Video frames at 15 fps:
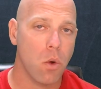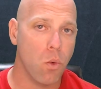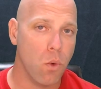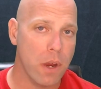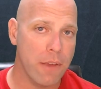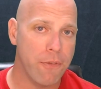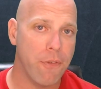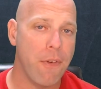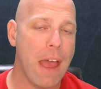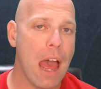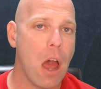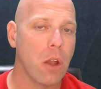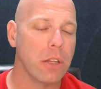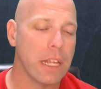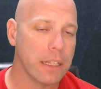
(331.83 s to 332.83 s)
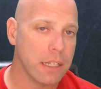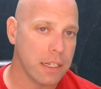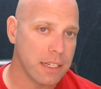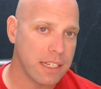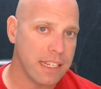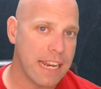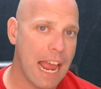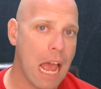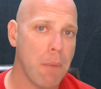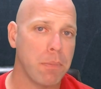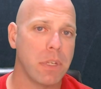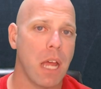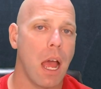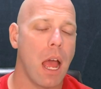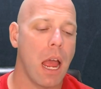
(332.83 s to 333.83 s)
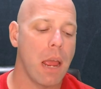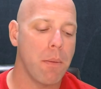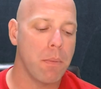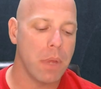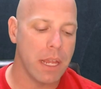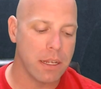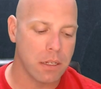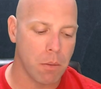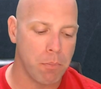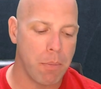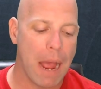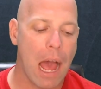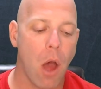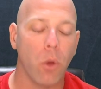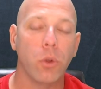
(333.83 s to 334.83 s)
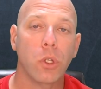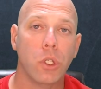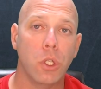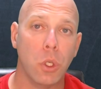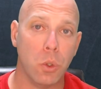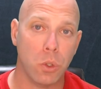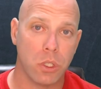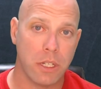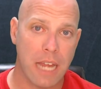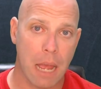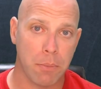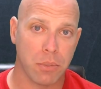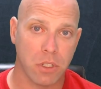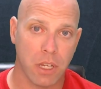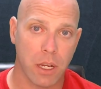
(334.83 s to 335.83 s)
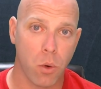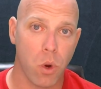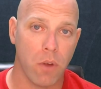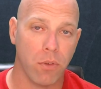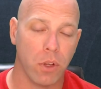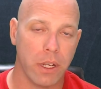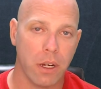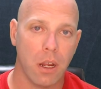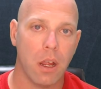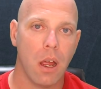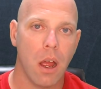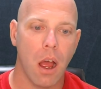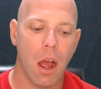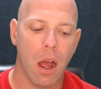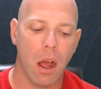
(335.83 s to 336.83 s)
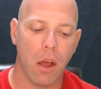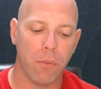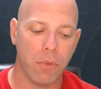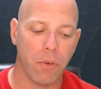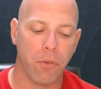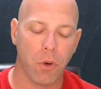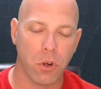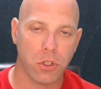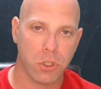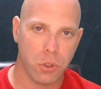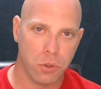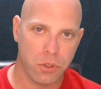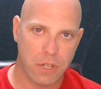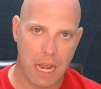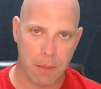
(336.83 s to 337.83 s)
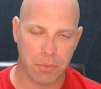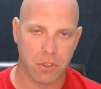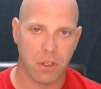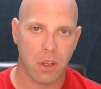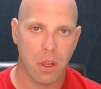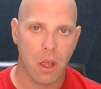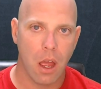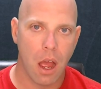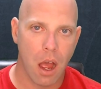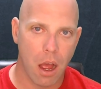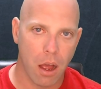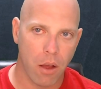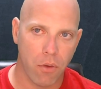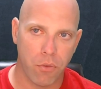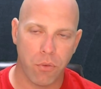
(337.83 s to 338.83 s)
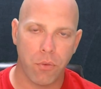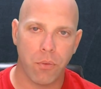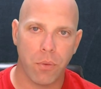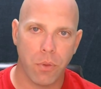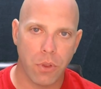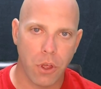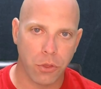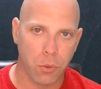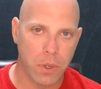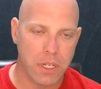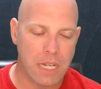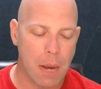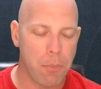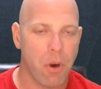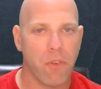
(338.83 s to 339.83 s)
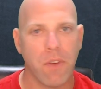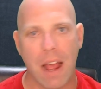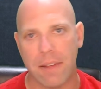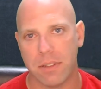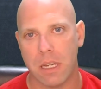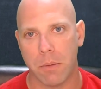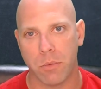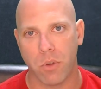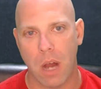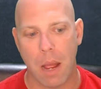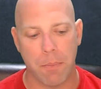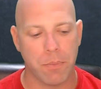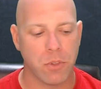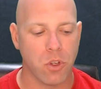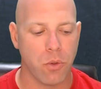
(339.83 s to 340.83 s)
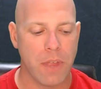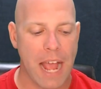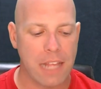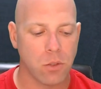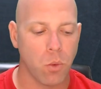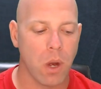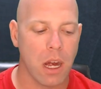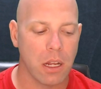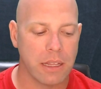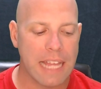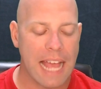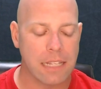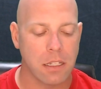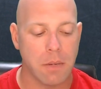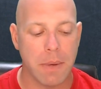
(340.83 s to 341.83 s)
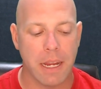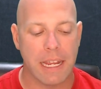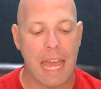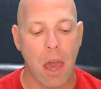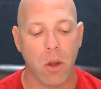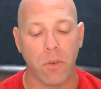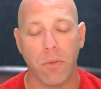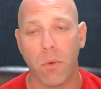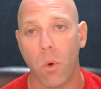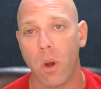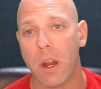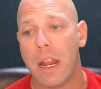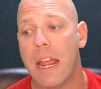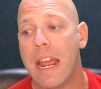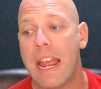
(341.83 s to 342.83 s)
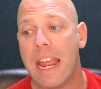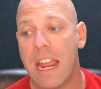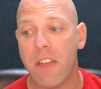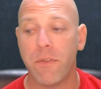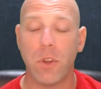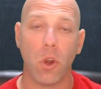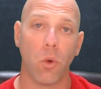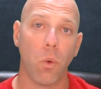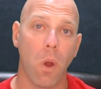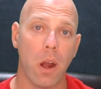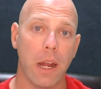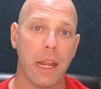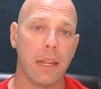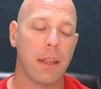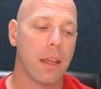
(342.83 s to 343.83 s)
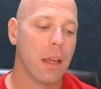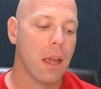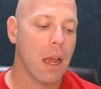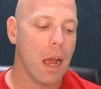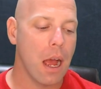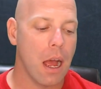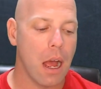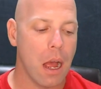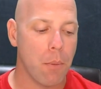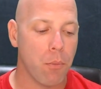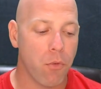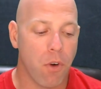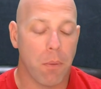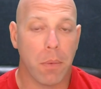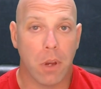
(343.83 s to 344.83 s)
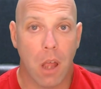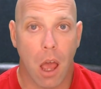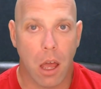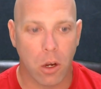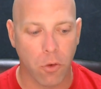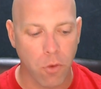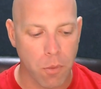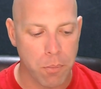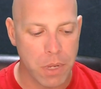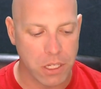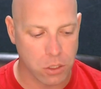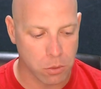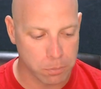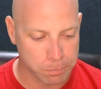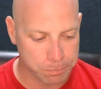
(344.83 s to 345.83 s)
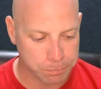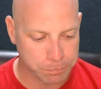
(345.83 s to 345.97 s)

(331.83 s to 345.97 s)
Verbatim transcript: we've found that this snap time is about two steps, equivalent of the first two steps of a three-step or a five-step drop. So that's where that's going to be accounted for if you're running um, from gun or from pistol.